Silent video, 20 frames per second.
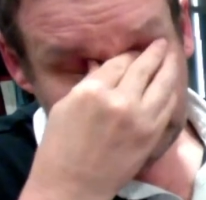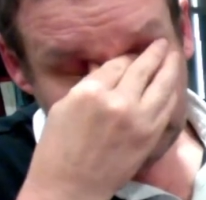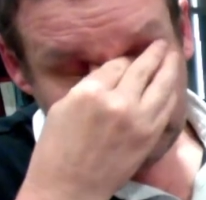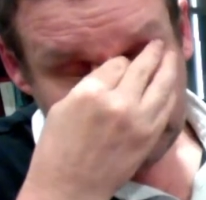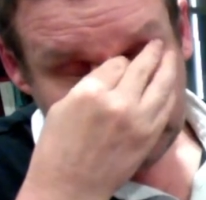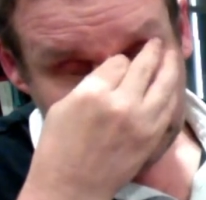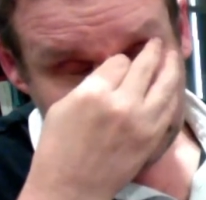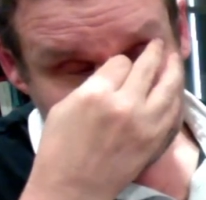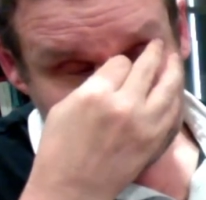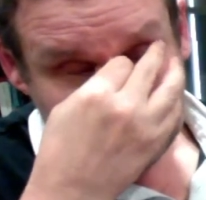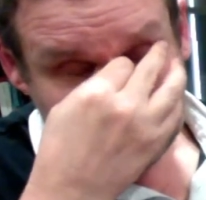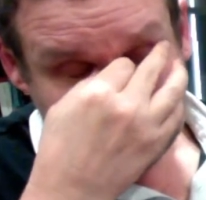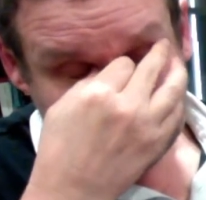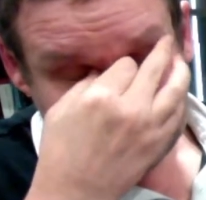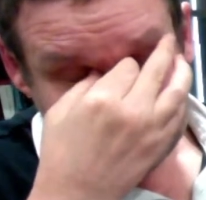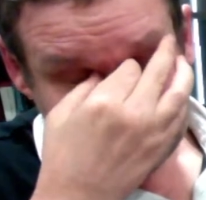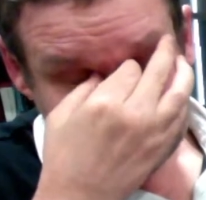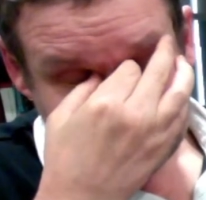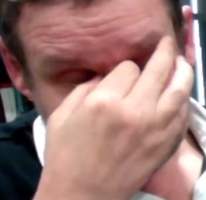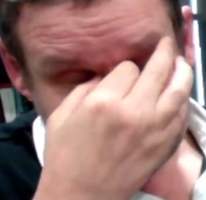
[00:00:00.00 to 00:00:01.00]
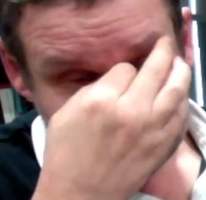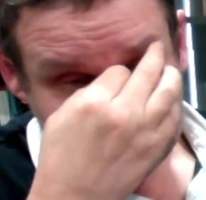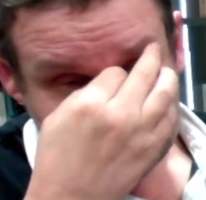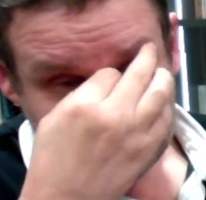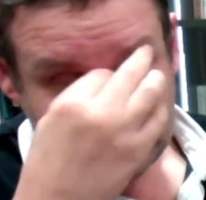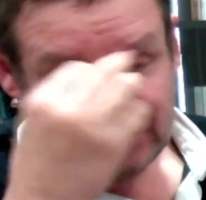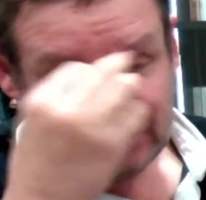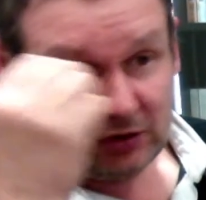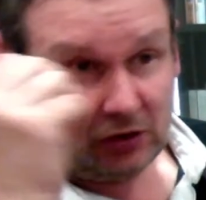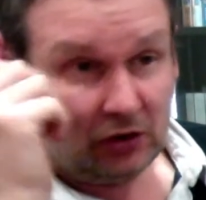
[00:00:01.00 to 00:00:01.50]
but the
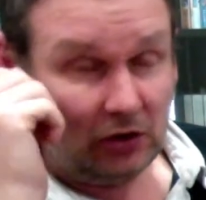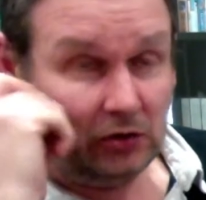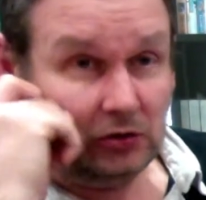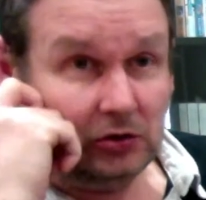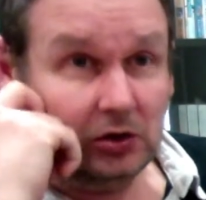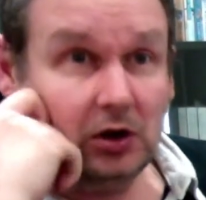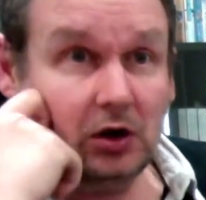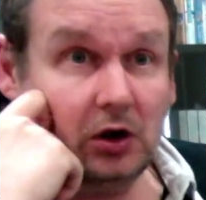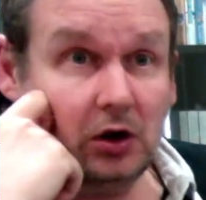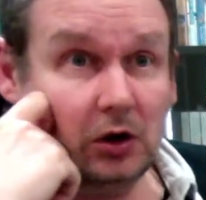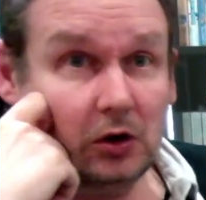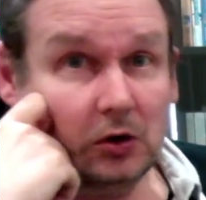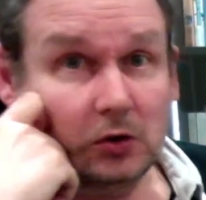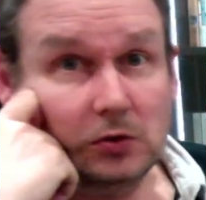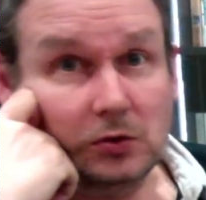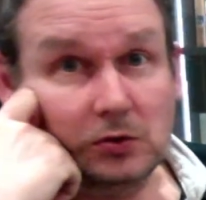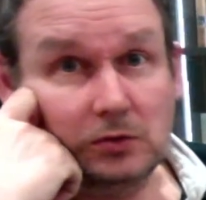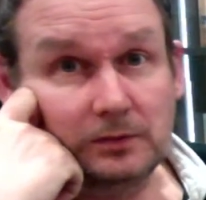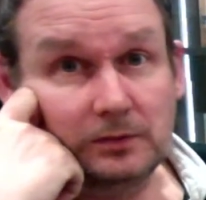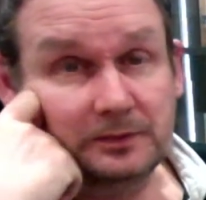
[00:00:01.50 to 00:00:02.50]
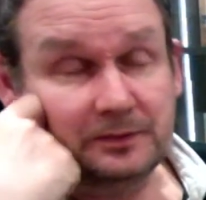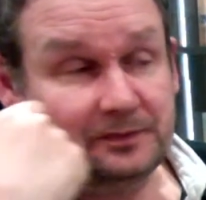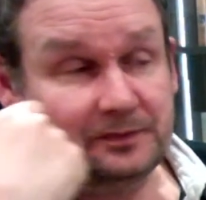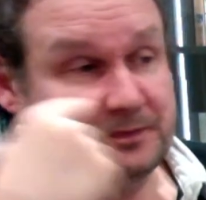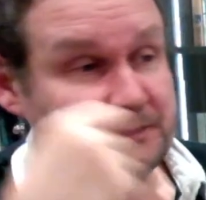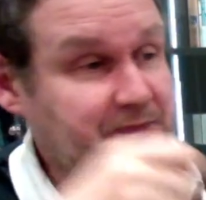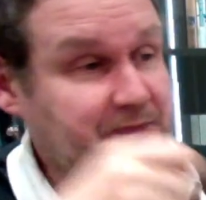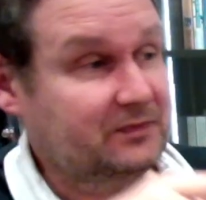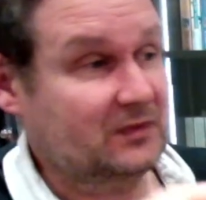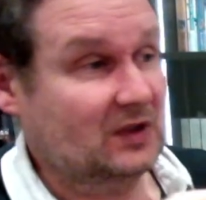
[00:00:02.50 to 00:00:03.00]
consensus on the whole
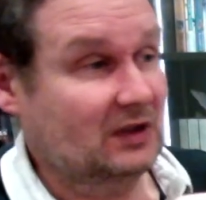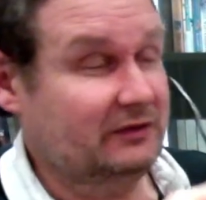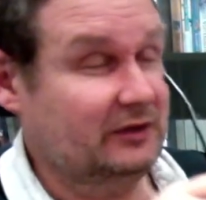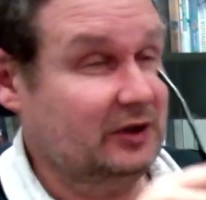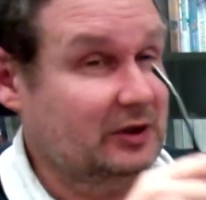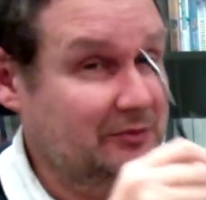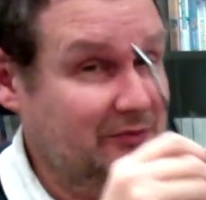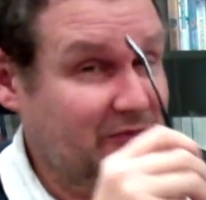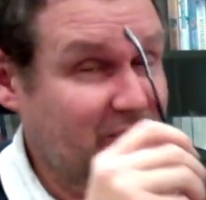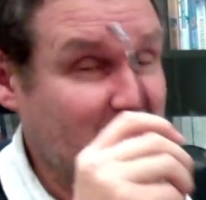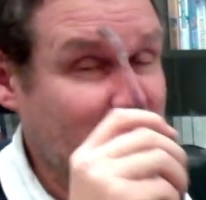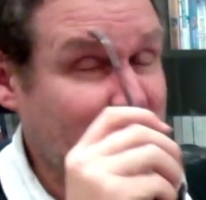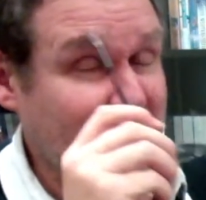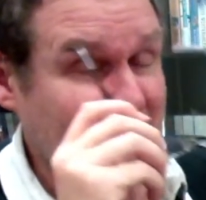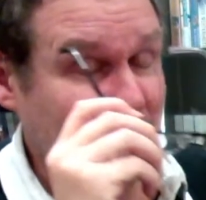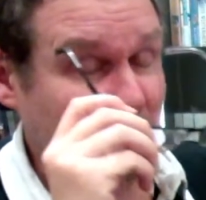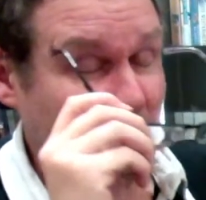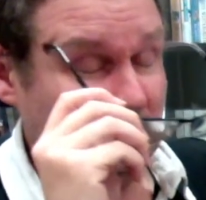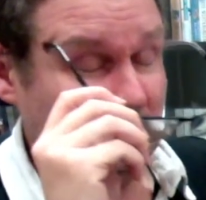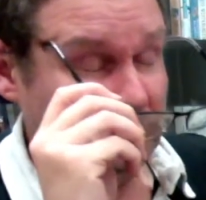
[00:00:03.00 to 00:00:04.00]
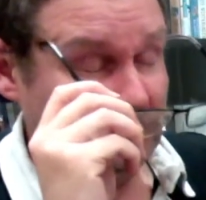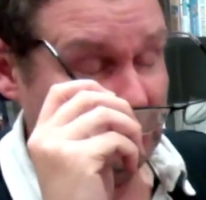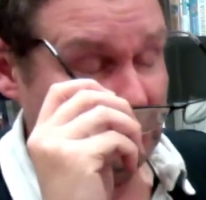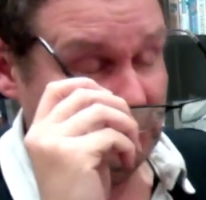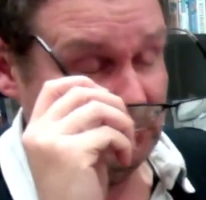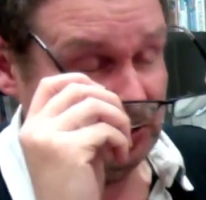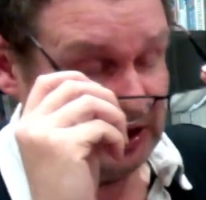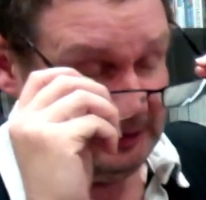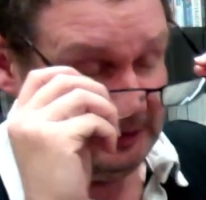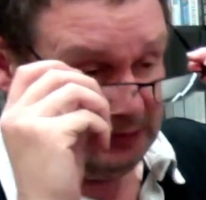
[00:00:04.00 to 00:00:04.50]
for the better ones
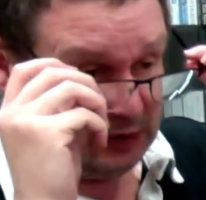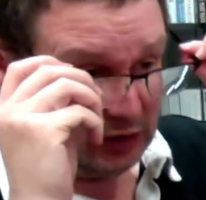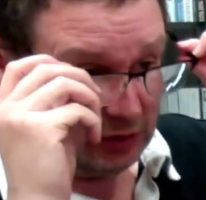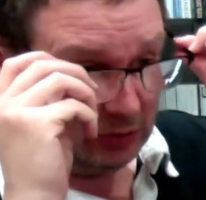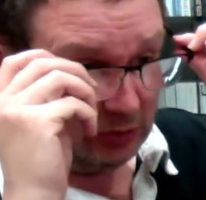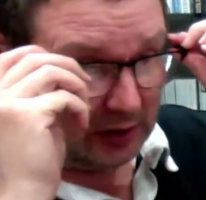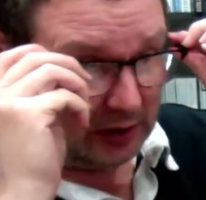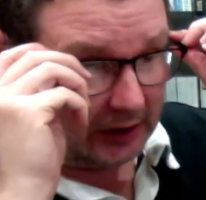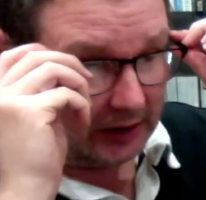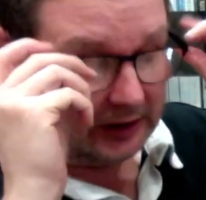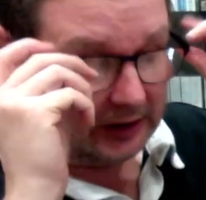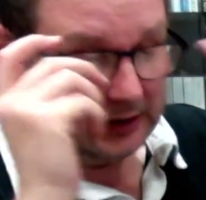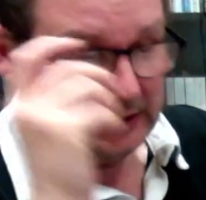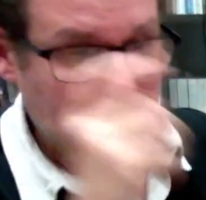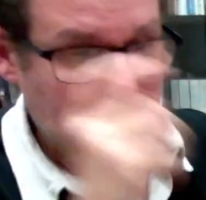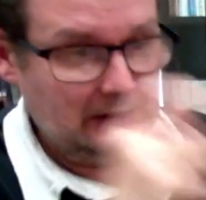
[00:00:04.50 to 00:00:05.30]
seems to be